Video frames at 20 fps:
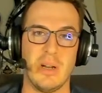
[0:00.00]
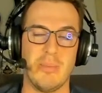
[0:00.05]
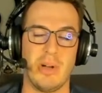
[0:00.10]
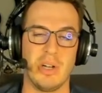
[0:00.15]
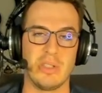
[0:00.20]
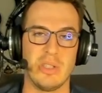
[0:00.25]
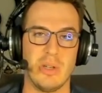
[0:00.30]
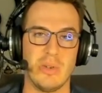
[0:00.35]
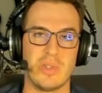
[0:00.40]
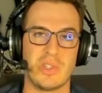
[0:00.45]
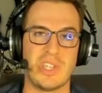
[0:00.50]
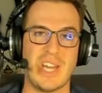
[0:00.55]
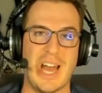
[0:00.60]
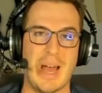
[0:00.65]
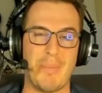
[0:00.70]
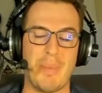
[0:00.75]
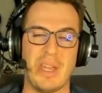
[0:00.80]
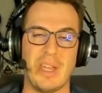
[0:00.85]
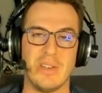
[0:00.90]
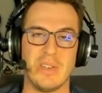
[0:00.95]
among those
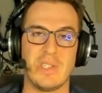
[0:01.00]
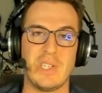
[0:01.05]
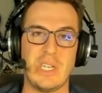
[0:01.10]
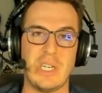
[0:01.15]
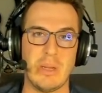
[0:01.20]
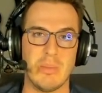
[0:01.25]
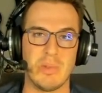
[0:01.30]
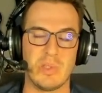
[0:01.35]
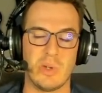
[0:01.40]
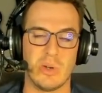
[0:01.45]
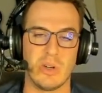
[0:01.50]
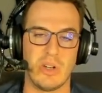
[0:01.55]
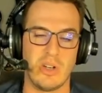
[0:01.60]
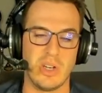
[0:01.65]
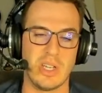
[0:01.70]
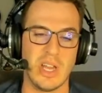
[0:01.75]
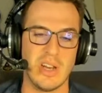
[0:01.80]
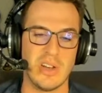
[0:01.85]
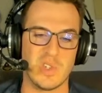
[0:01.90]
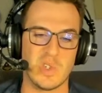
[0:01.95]
top 8 teams in order
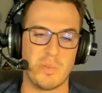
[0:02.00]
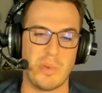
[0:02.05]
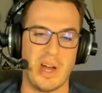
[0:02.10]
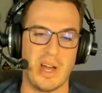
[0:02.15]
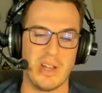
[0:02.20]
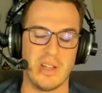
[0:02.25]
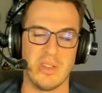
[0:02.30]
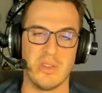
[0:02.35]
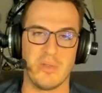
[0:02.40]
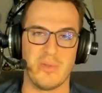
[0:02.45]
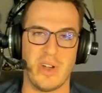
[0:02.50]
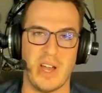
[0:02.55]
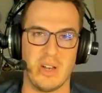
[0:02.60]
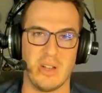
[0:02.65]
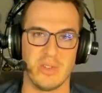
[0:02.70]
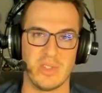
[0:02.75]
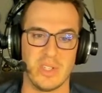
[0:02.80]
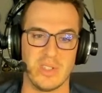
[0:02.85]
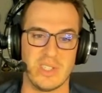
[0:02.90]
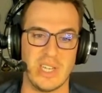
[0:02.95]
to get a spot in the
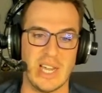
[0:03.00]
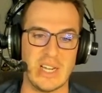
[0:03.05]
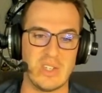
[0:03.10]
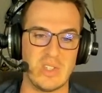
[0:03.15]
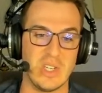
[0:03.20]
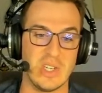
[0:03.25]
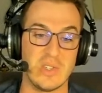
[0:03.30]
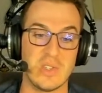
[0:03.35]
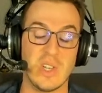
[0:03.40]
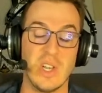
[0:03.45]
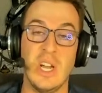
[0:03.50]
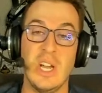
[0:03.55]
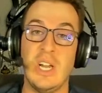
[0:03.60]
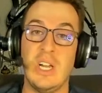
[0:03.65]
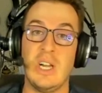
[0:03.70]
finals in Texas.